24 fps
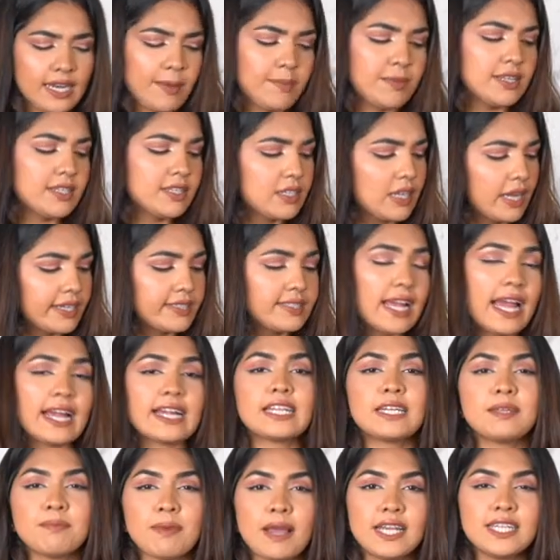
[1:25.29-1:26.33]
I mean it's
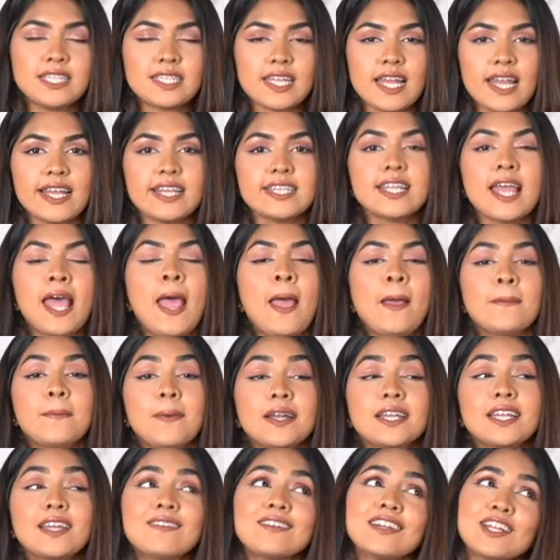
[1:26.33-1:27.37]
exactly my size,
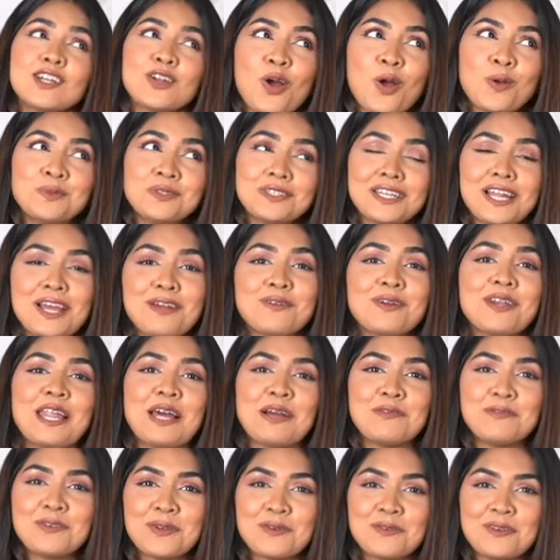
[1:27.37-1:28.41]
but given an option I would
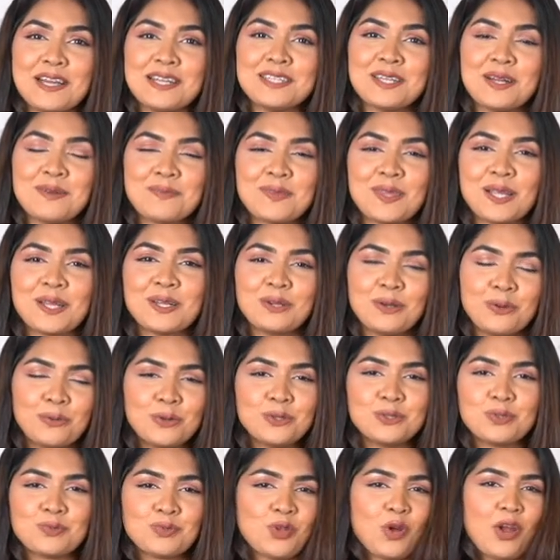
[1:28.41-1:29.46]
love to wear something
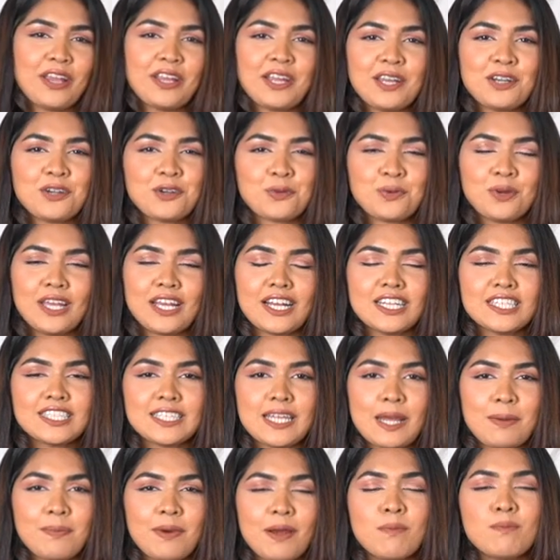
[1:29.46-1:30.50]
loose so I can do like a
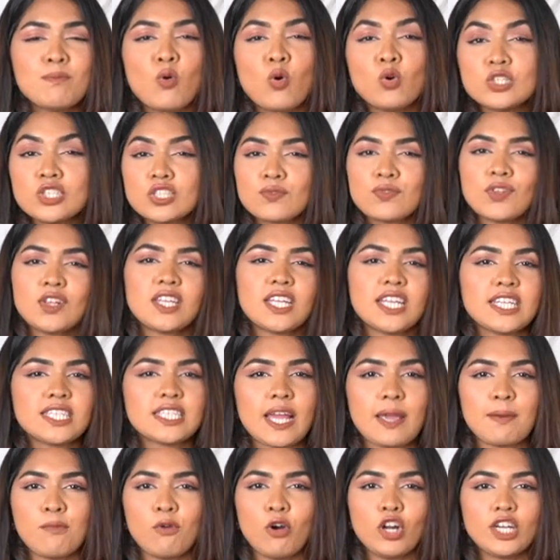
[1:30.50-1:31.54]
step up. Most of the things
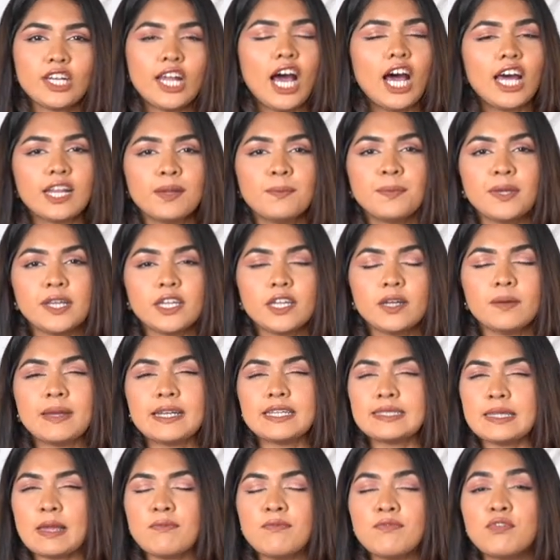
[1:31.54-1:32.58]
I bought are a medium
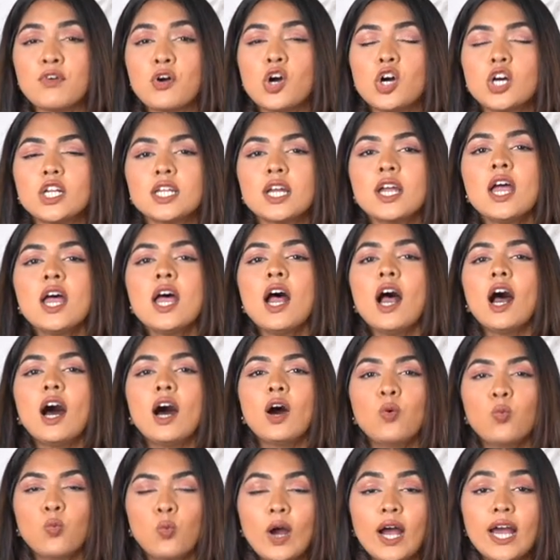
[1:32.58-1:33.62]
except for
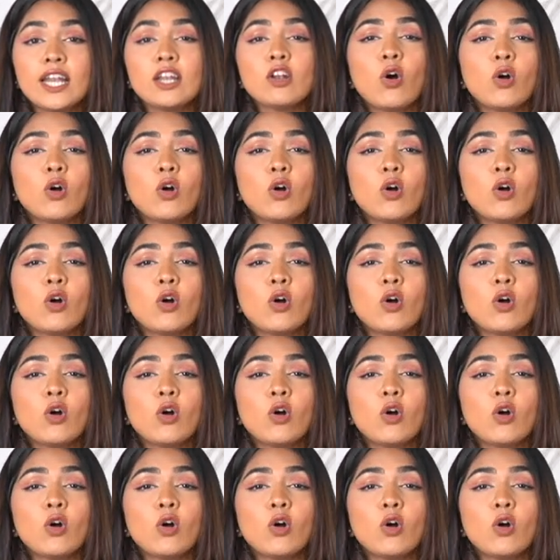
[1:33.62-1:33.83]
one.